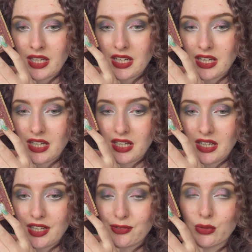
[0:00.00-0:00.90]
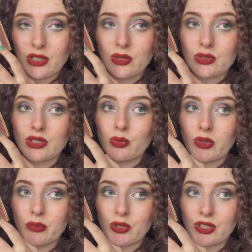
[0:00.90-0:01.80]
I've only used it one
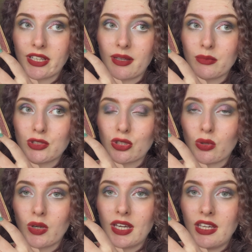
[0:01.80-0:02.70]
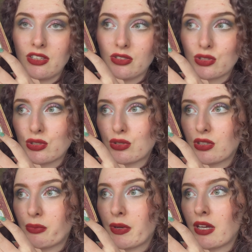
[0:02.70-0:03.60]
more time, so 8 uses to
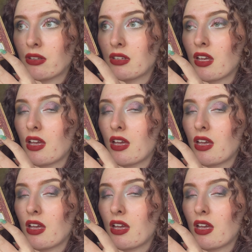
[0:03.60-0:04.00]
hit pan,